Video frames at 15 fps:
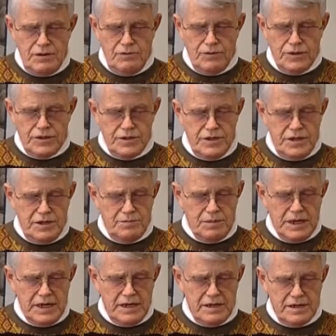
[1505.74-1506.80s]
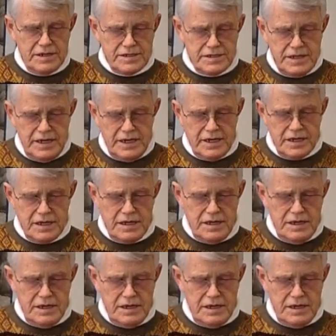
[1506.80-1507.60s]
We could, by an understanding